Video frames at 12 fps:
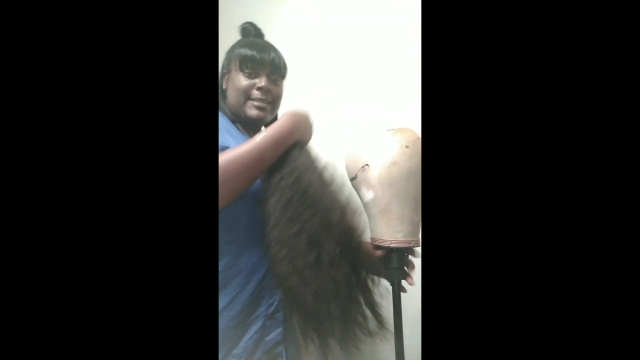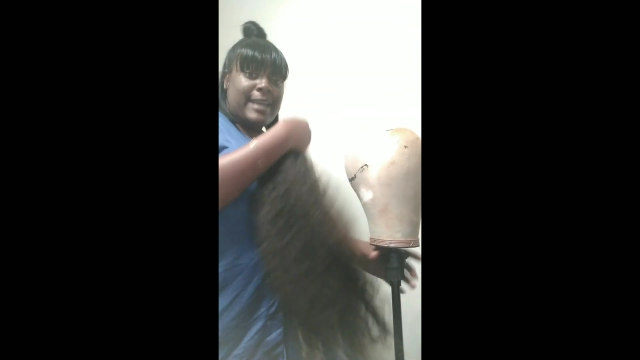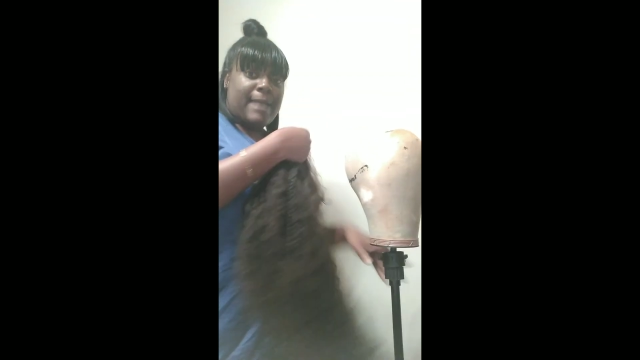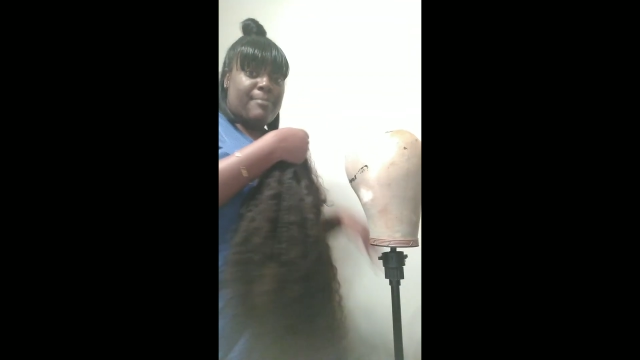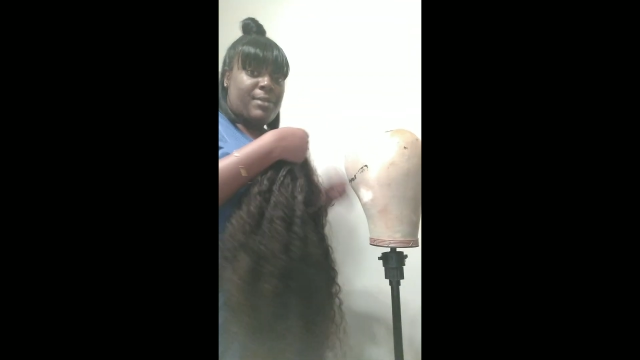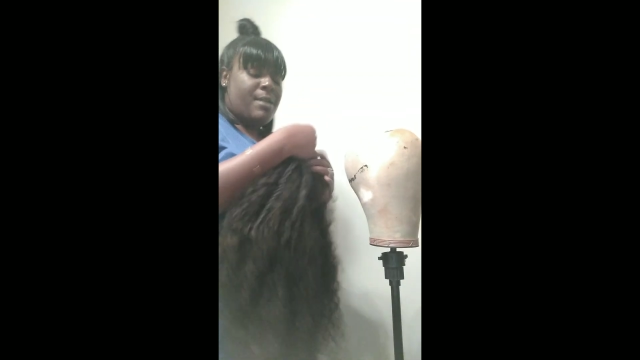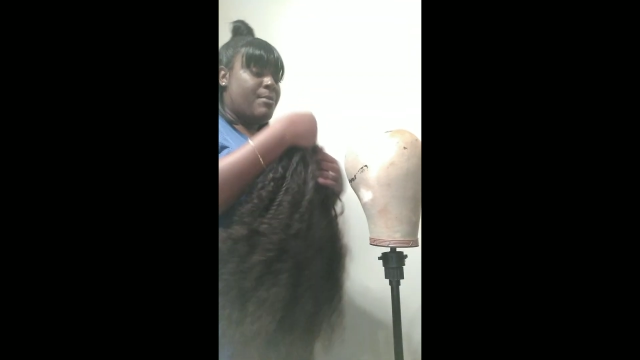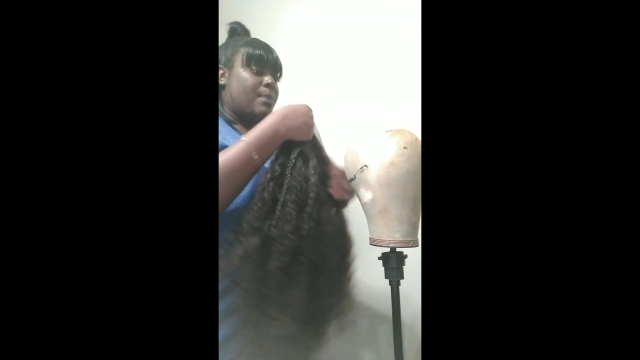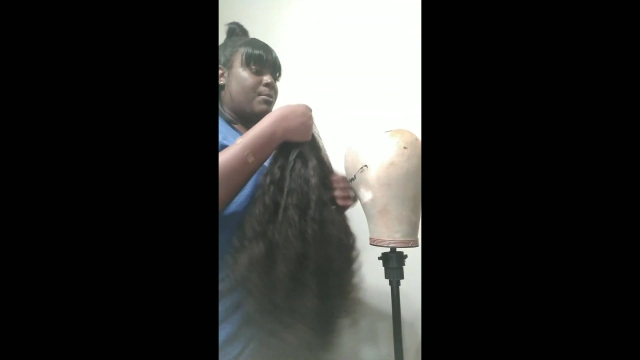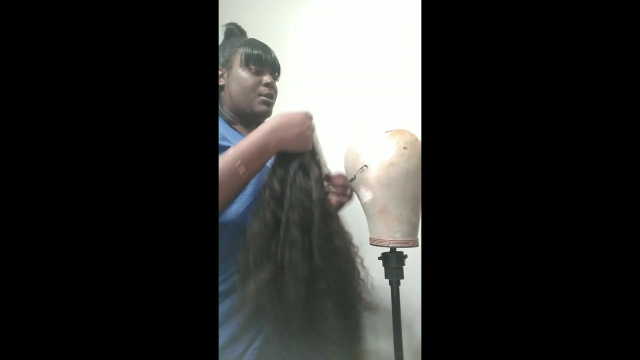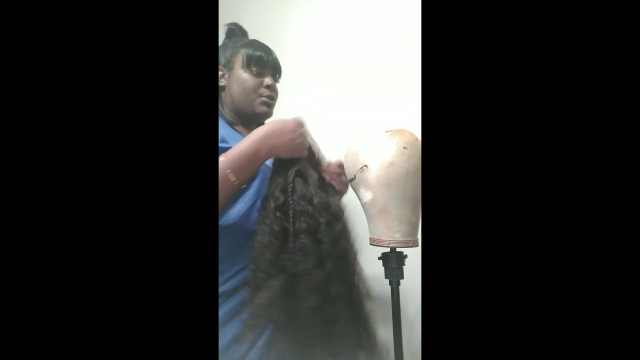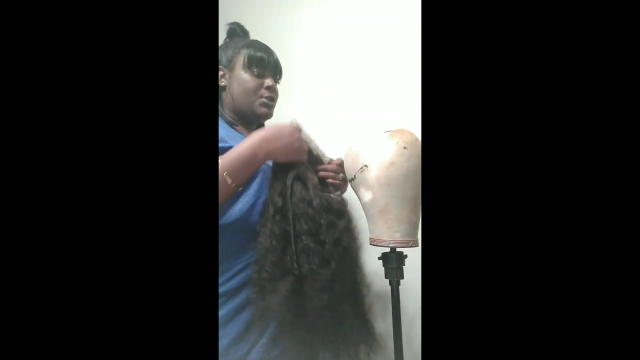nappy, but
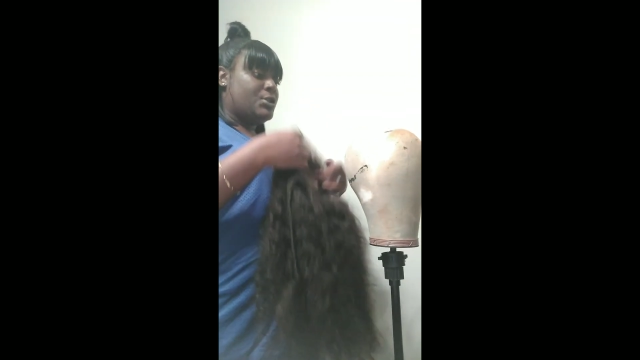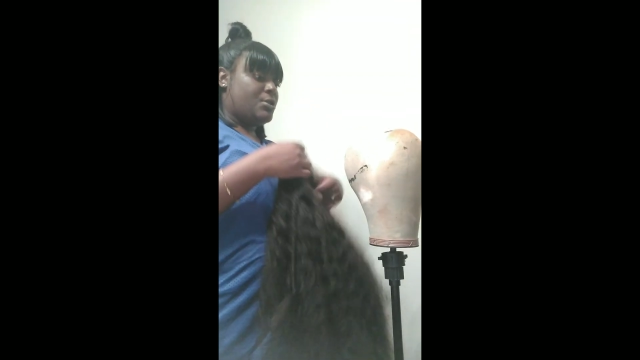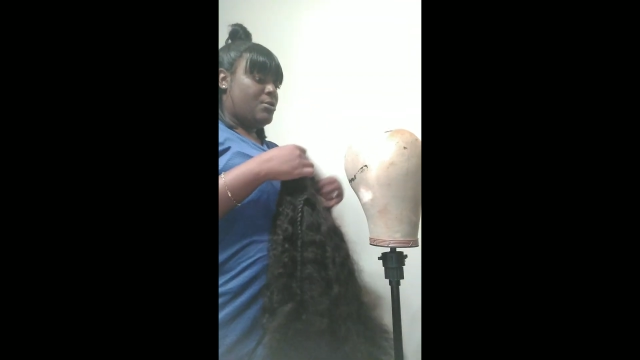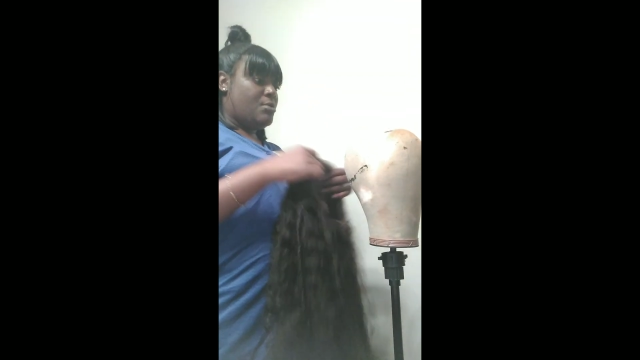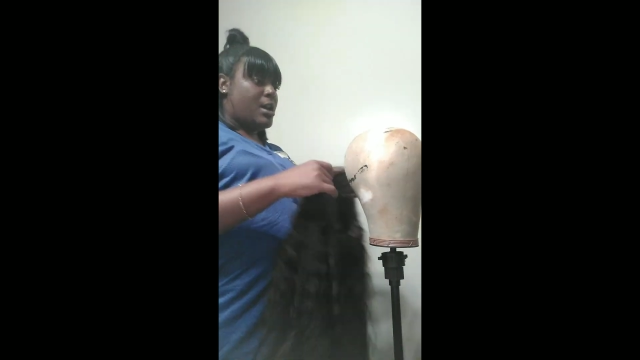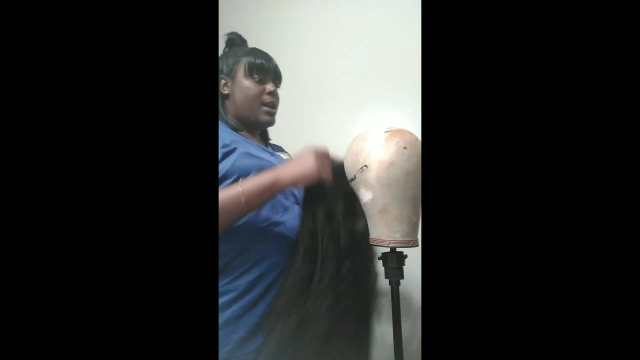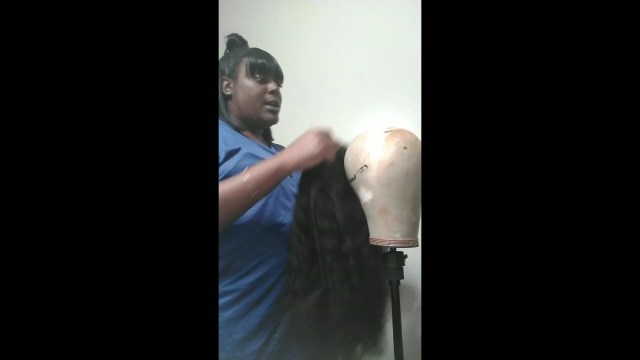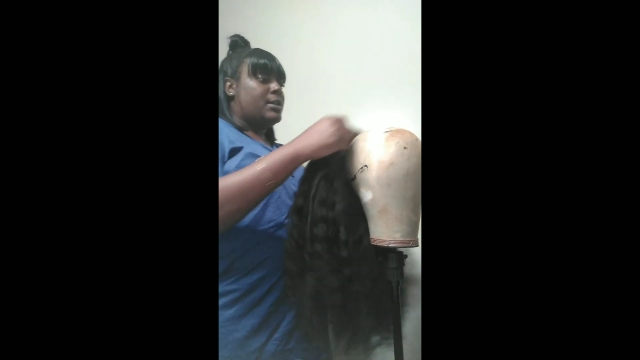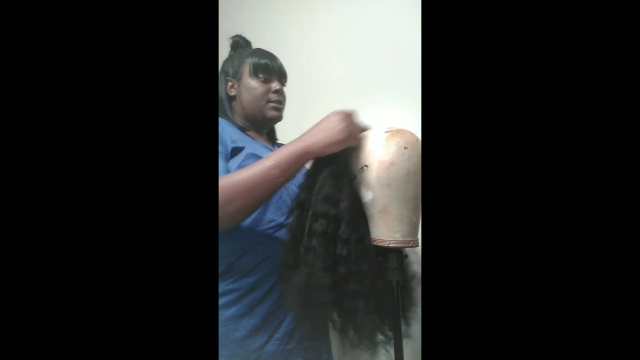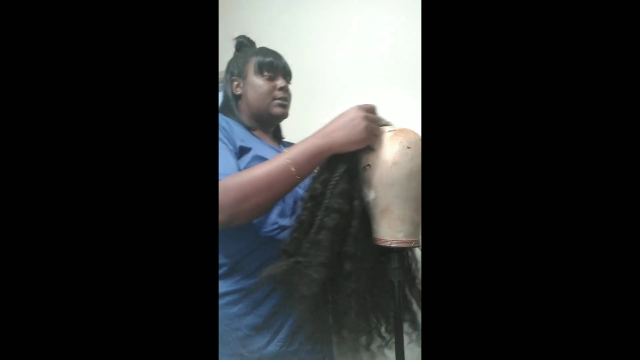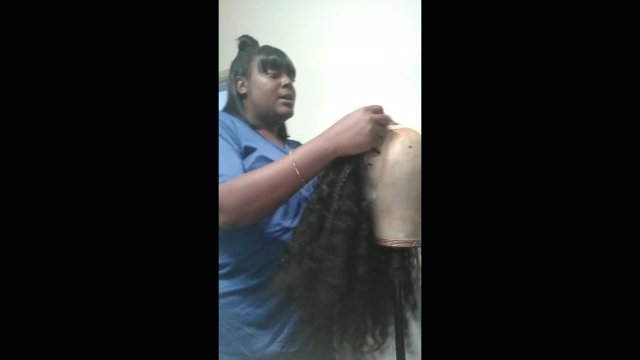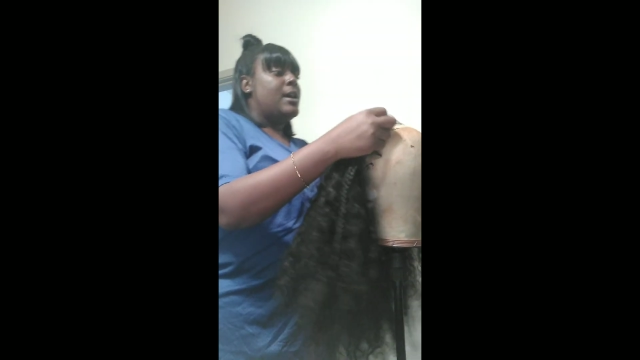I'm going to show you
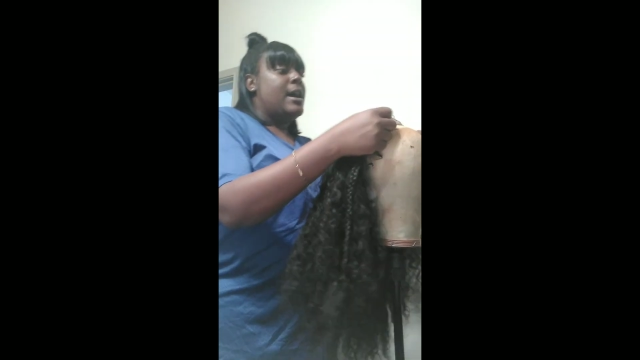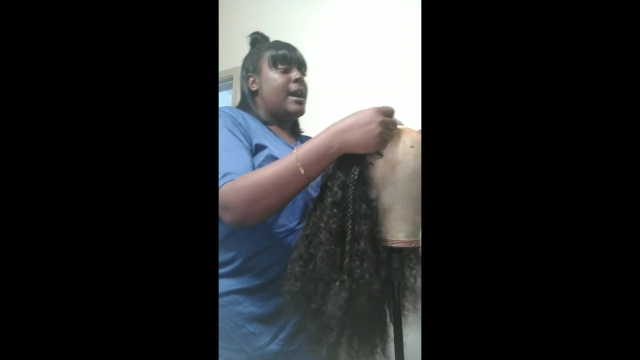guys.